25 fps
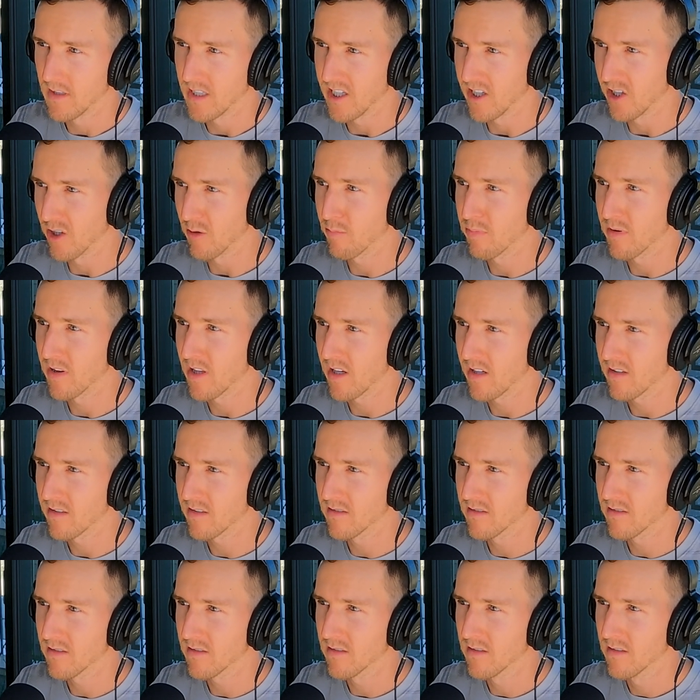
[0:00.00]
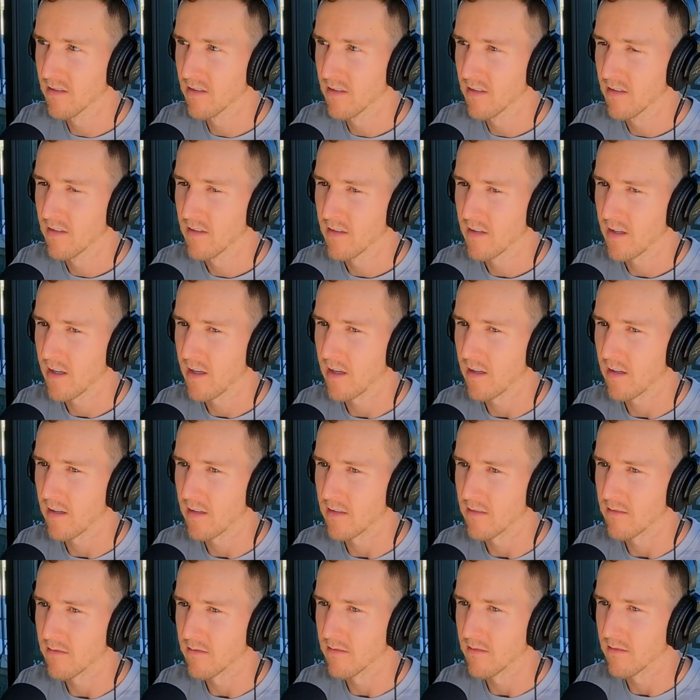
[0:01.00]
earplugs,
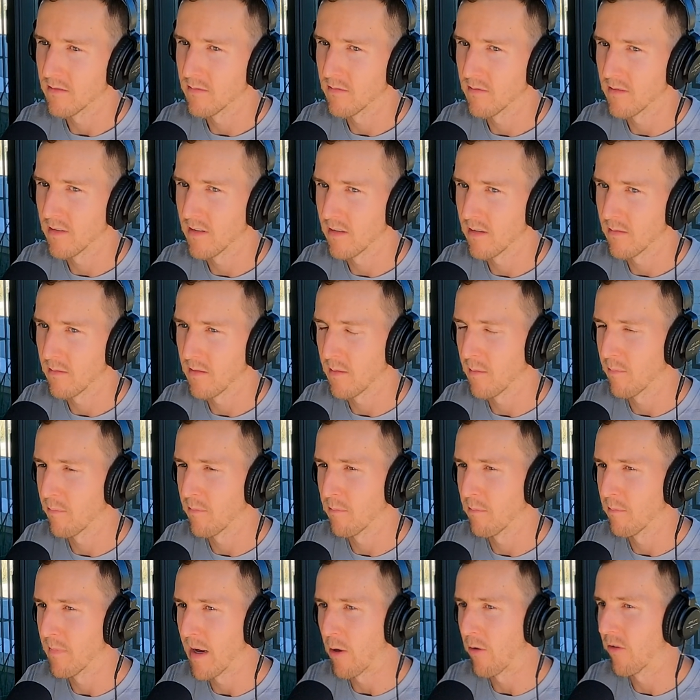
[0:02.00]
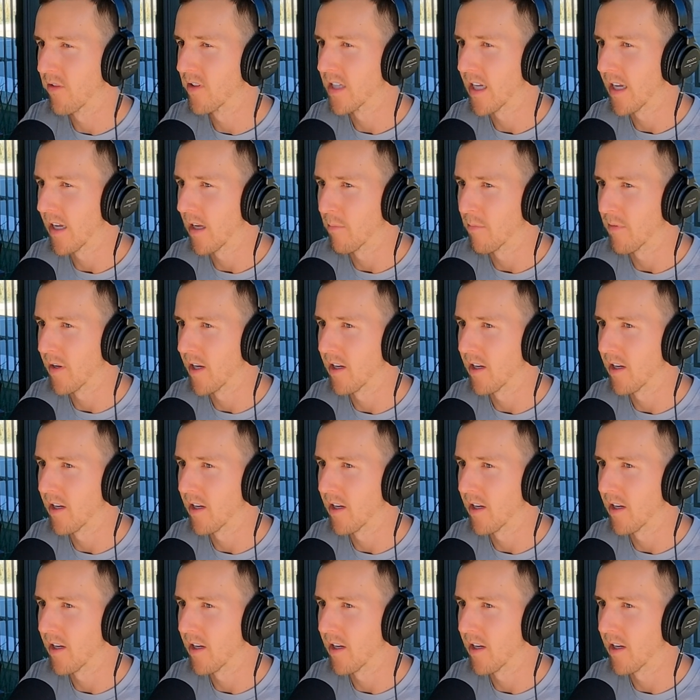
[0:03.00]
and mouth tape.